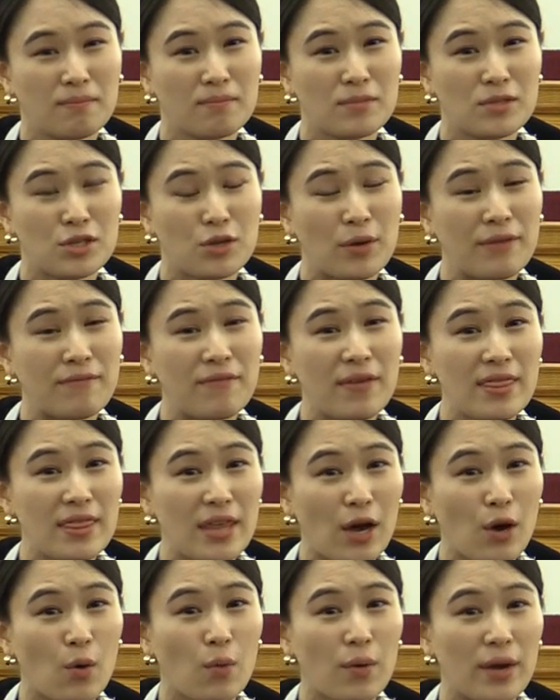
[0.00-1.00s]
So even
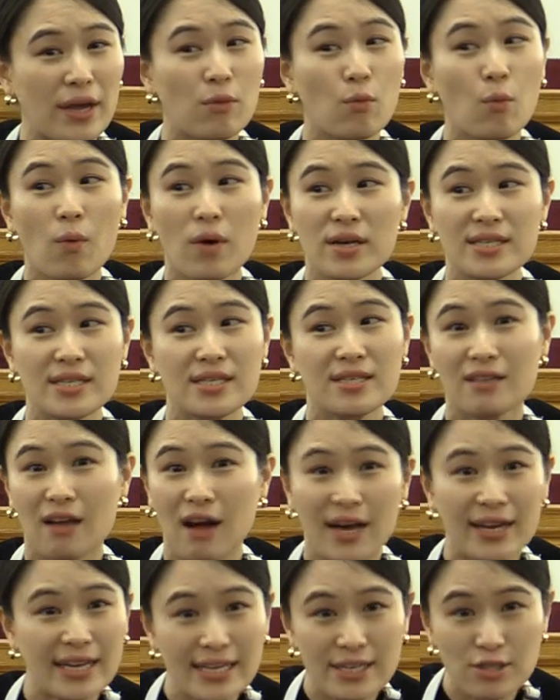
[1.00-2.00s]
though it was
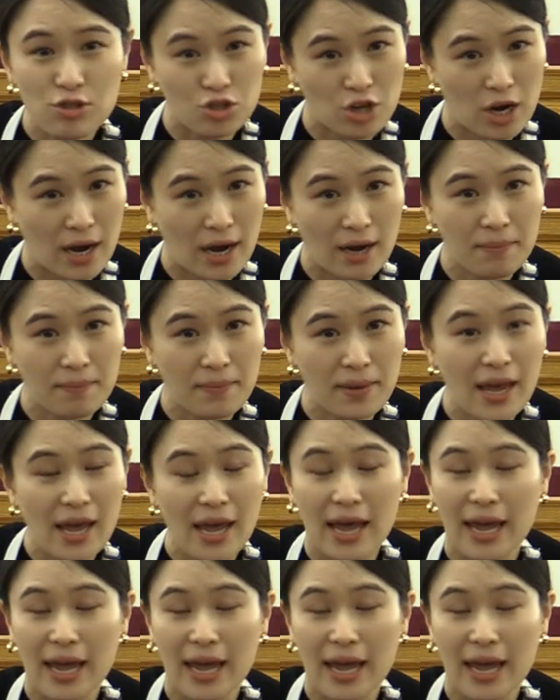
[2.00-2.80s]
not his job